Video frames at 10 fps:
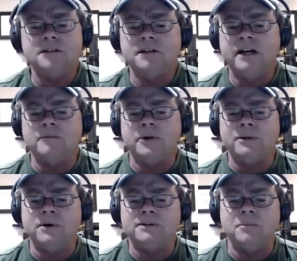Everybody
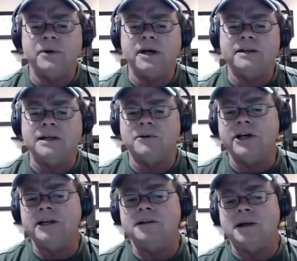went to bed, and I'm
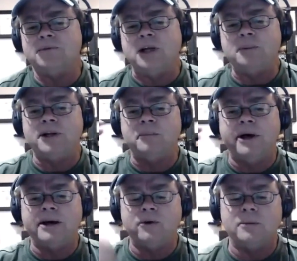laying in, I'm sleeping in the
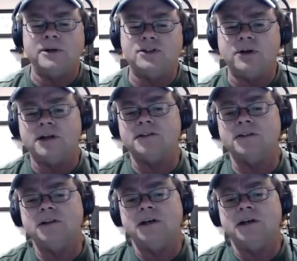back of one of my trucks,